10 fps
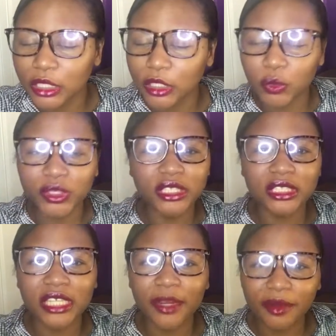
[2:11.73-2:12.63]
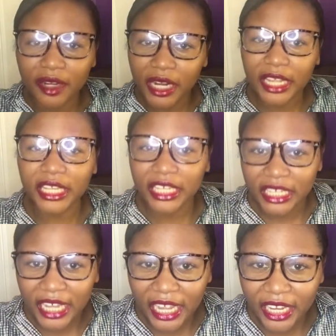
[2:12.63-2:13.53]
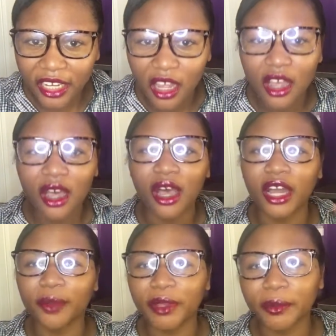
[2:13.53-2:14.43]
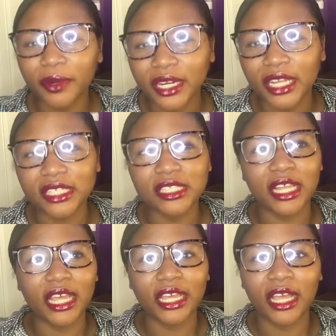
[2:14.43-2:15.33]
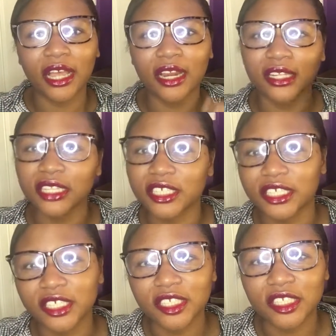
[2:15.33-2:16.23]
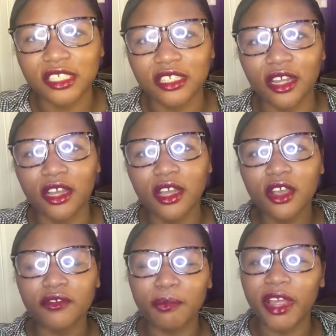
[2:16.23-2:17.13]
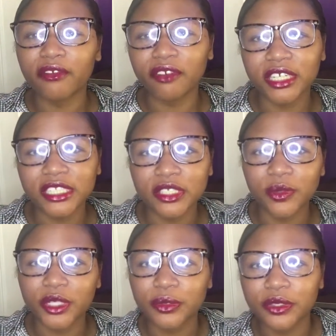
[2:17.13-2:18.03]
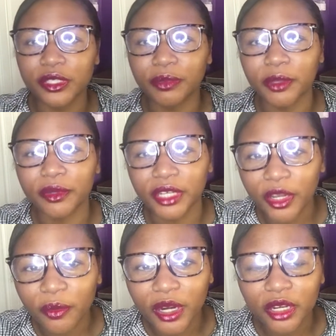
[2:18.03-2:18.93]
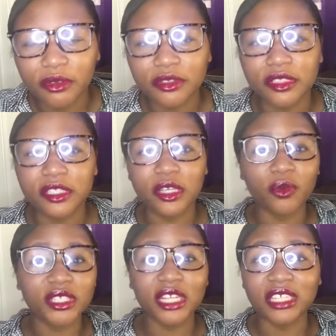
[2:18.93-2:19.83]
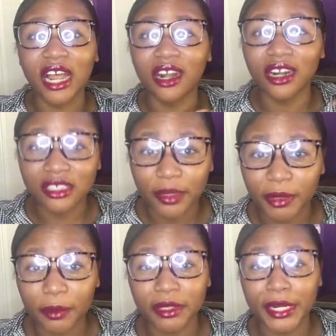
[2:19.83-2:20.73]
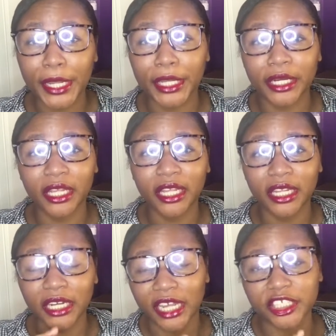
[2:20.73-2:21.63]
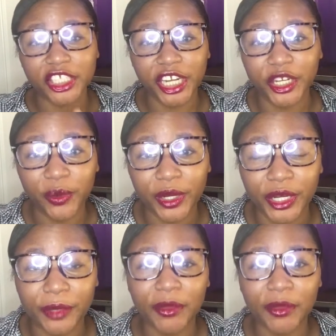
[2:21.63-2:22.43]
within the time period that he died, other people were dying. So like I lost a church sister. My friends were losing people they were close to. So it was a lot of people dying that January.